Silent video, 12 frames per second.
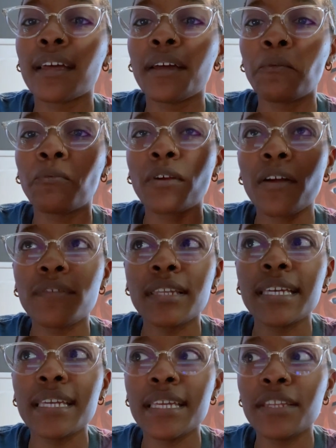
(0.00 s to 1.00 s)

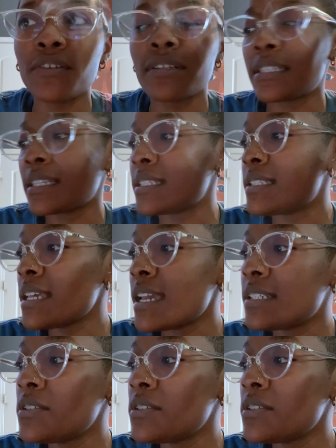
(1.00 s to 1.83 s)
reveling in your success.